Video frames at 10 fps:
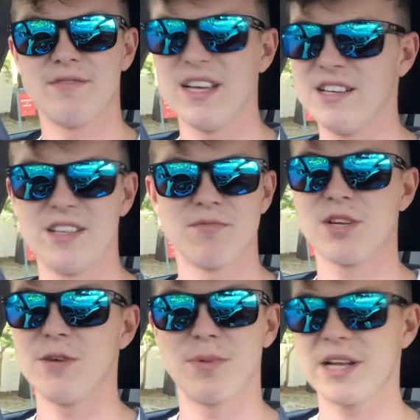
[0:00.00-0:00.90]
in a
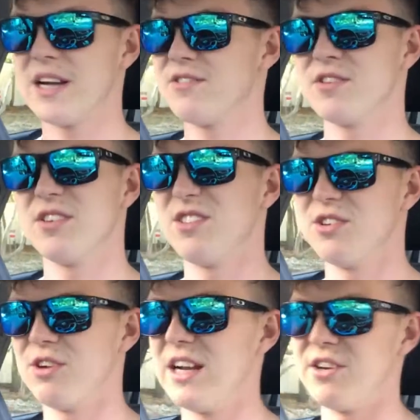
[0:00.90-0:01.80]
Kia Picanto,
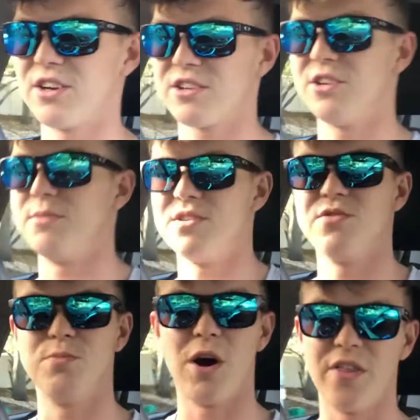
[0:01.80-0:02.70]
you're really not going to be
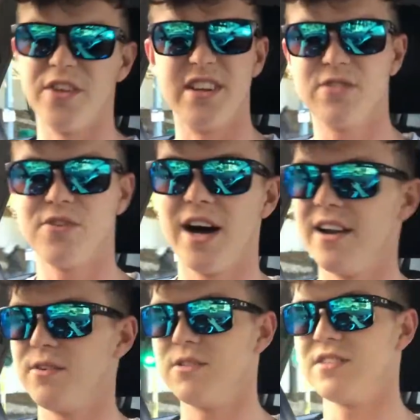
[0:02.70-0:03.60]
too bothered. It's
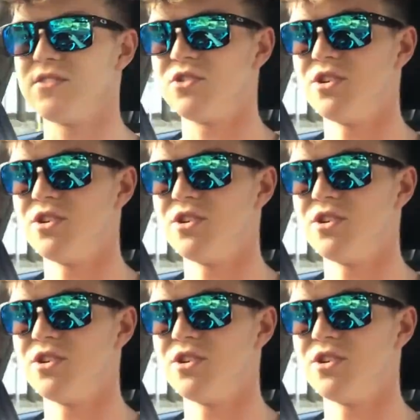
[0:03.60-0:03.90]
fine, it does the